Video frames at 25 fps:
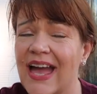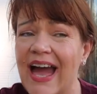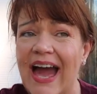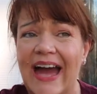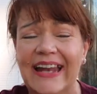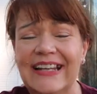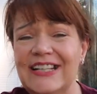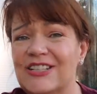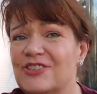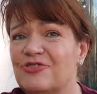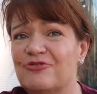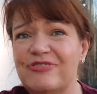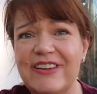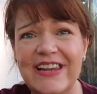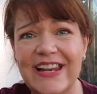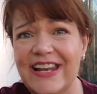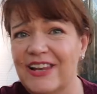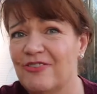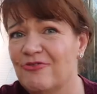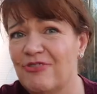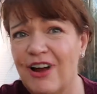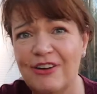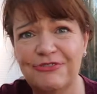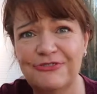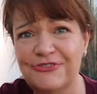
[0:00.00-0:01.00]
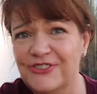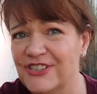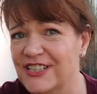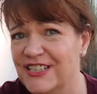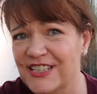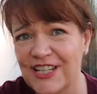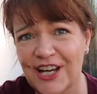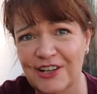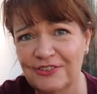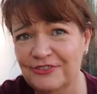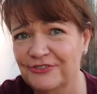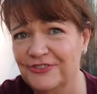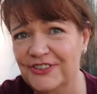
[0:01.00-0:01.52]
And he's really roughy
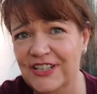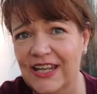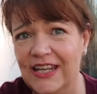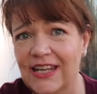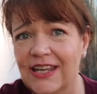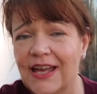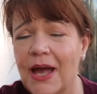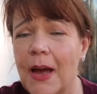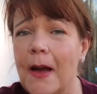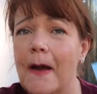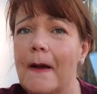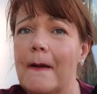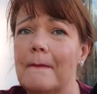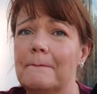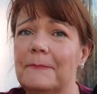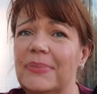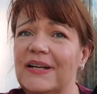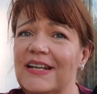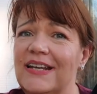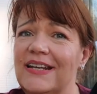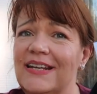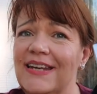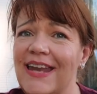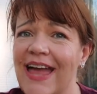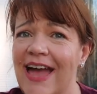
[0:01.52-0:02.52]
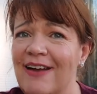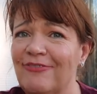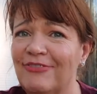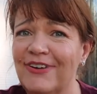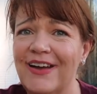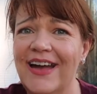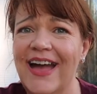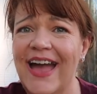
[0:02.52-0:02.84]
tufty, but he never,